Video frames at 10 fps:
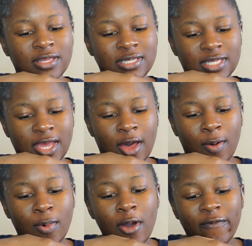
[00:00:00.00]
the
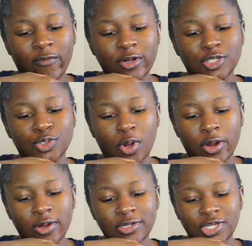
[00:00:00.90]
scalp for
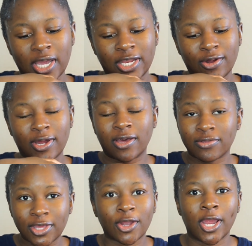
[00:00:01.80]
stronger, shinier,
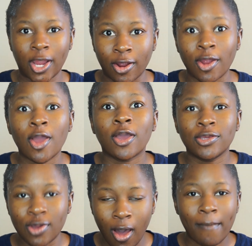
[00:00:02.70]
healthier hair.
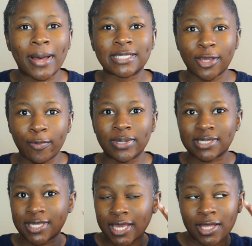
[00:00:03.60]
Y'all, my scalp
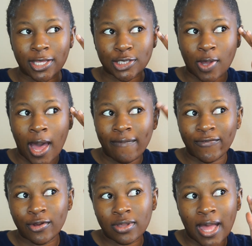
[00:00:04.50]
is tingling. So I
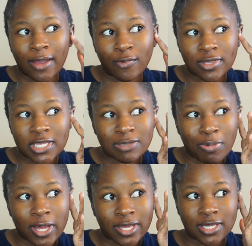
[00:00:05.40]
feel like what this
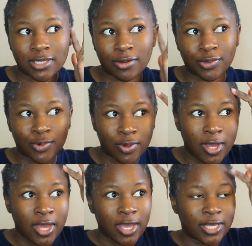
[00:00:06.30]
product is going to do
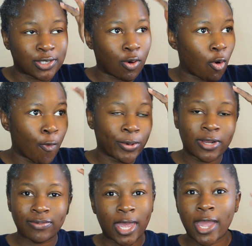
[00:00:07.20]
is going to open
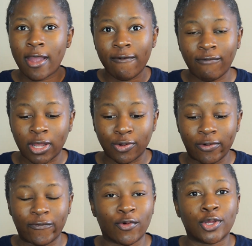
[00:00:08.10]
up that hair
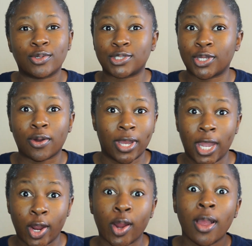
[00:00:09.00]
follicle for you so your
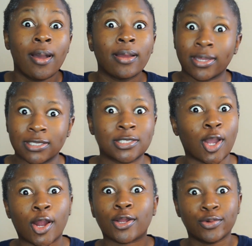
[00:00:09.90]
hair can
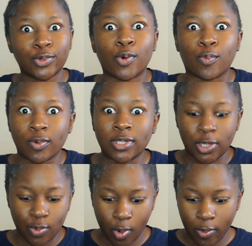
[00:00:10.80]
start, you know,
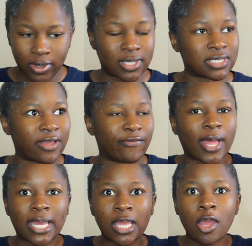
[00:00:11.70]
really growing and stuff.
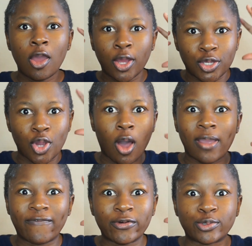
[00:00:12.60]
Like,
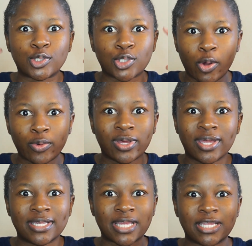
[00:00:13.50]
y'all, it feels so
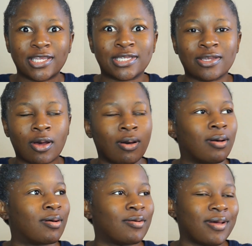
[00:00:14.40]
good. It's like this,
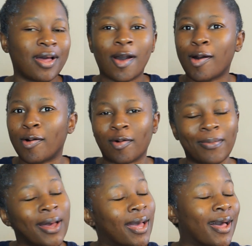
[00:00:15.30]
oh, oh
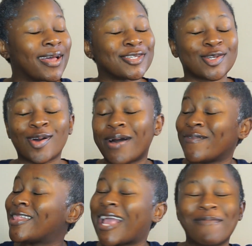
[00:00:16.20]
my gosh, y'all. I
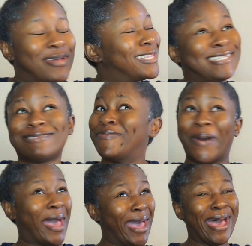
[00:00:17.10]
feel like I'm at the
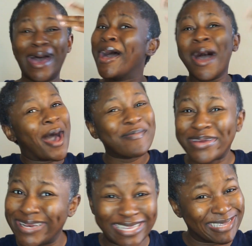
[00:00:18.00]
spa. I'm
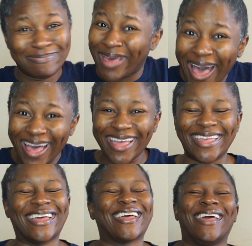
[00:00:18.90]

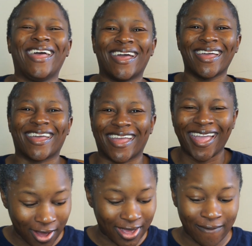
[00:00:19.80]
at the
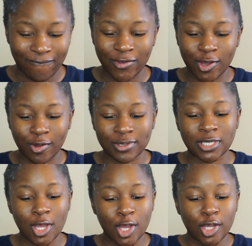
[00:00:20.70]
spa. it
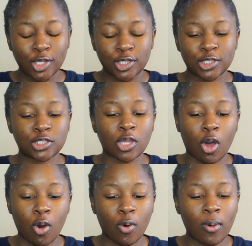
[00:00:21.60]
feels
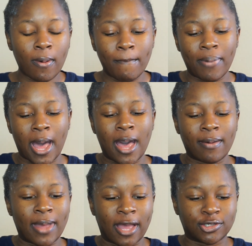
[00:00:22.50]
so
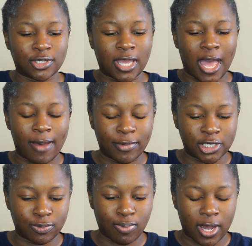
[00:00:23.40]
bomb. I'll show you all how
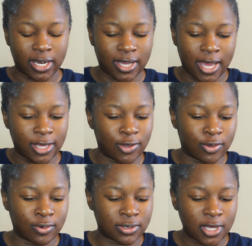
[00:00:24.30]
much product I
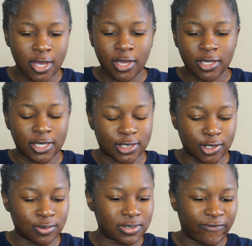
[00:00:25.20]
use
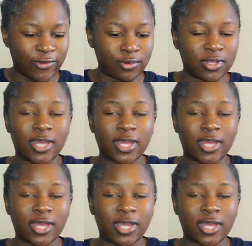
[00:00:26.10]
excuse a few